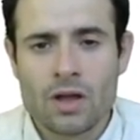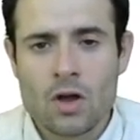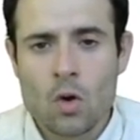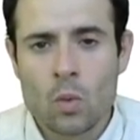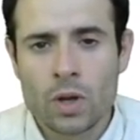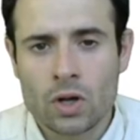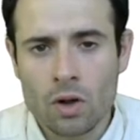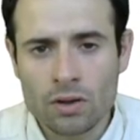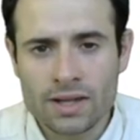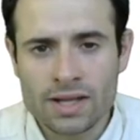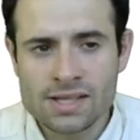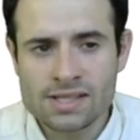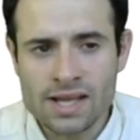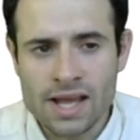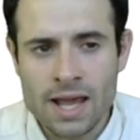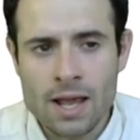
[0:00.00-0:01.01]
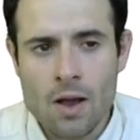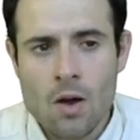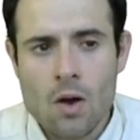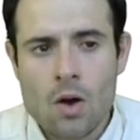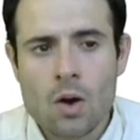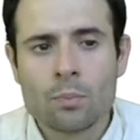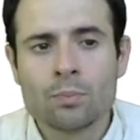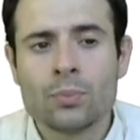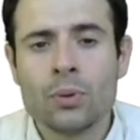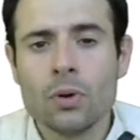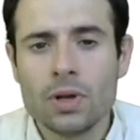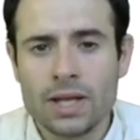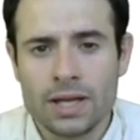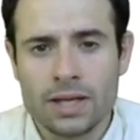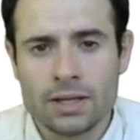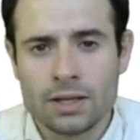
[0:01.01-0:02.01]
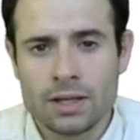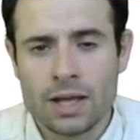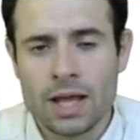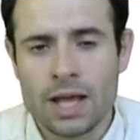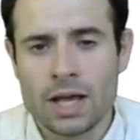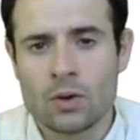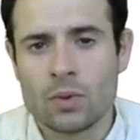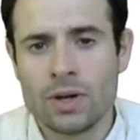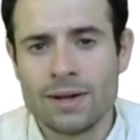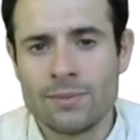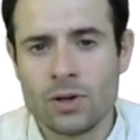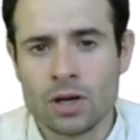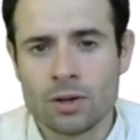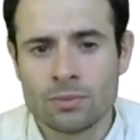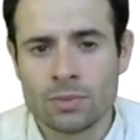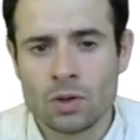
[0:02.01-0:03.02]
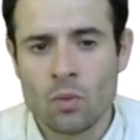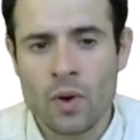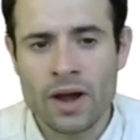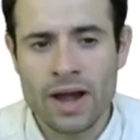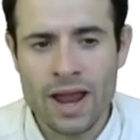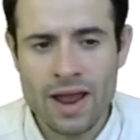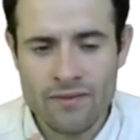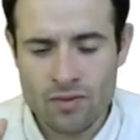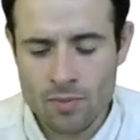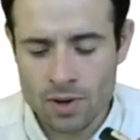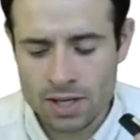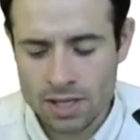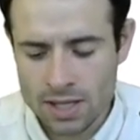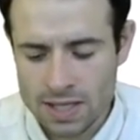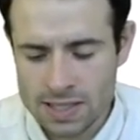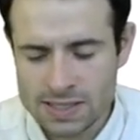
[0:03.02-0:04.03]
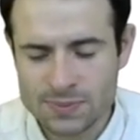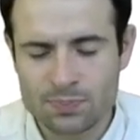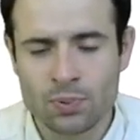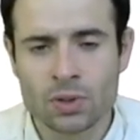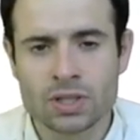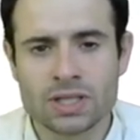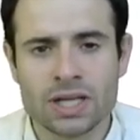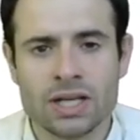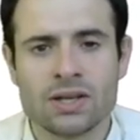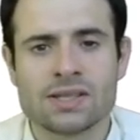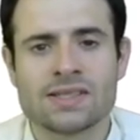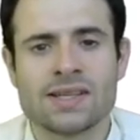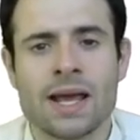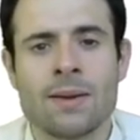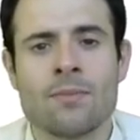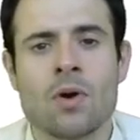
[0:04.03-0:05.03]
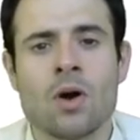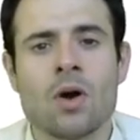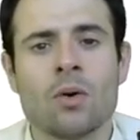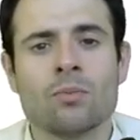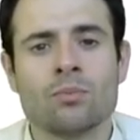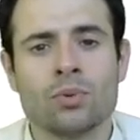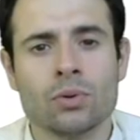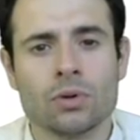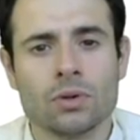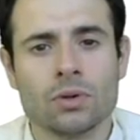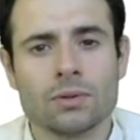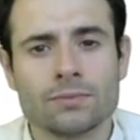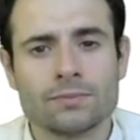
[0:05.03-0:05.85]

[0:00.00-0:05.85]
We call this a pooling equilibrium, where everybody is put in the same pool.